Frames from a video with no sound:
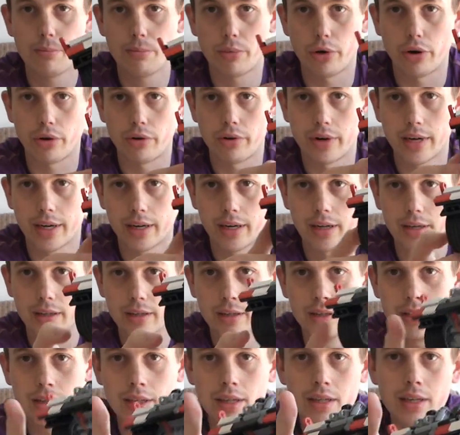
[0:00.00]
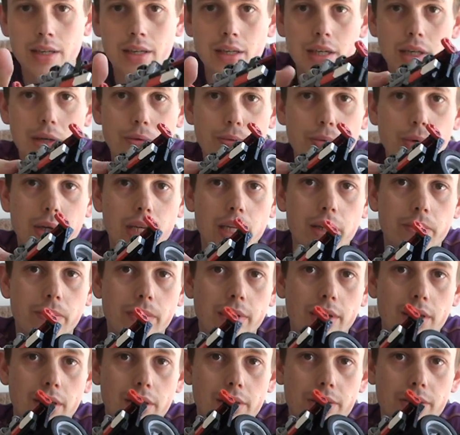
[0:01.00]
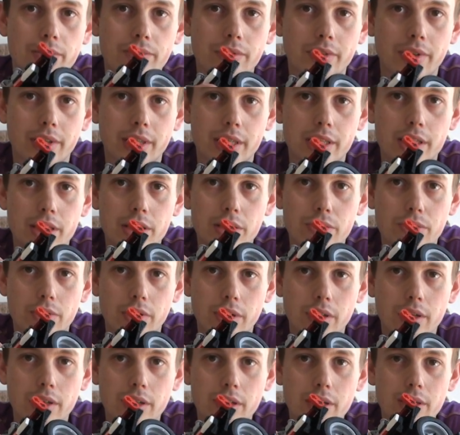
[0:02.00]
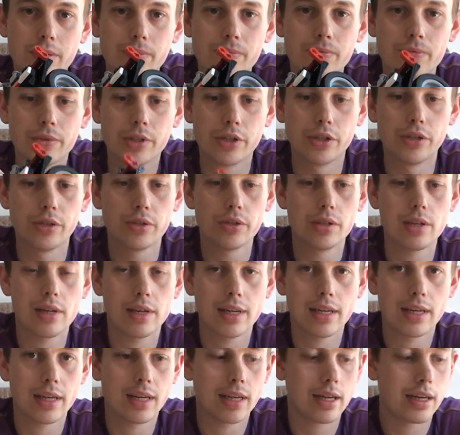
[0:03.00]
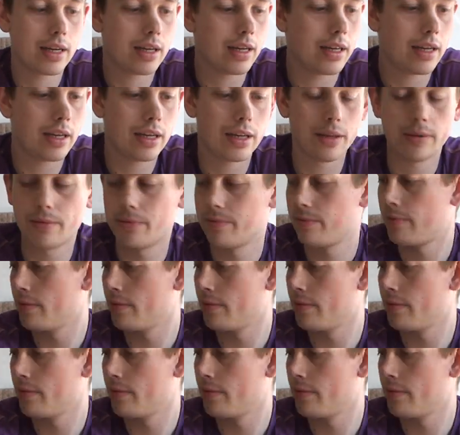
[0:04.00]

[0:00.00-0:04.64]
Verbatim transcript: boring rear wheels for this truck. Usually I